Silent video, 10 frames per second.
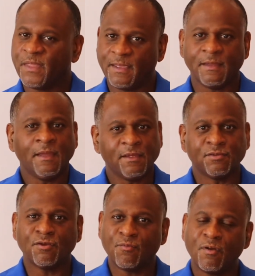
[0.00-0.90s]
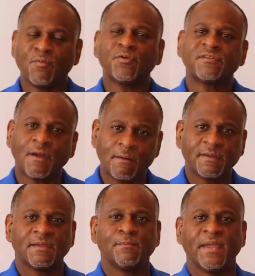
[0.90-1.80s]
And, and you know what? We're
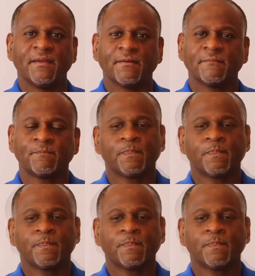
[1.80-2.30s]
talking better.